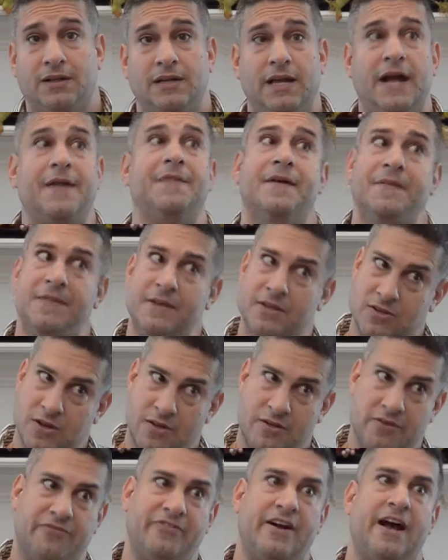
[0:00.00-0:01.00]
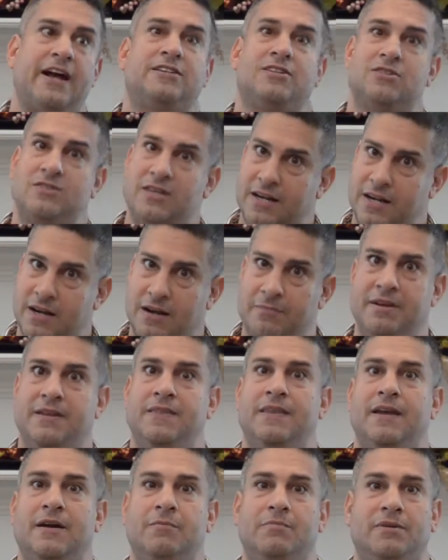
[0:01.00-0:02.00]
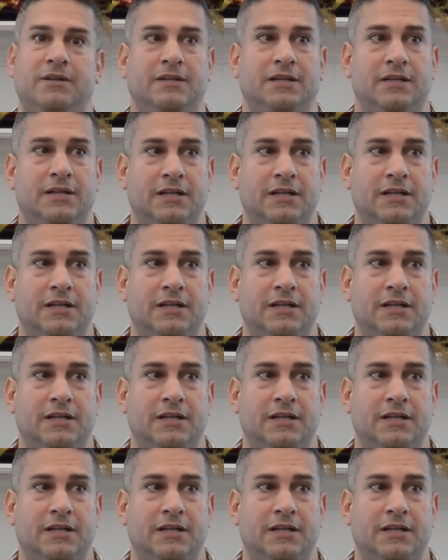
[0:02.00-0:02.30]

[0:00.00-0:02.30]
And then there's other factors that come in there, but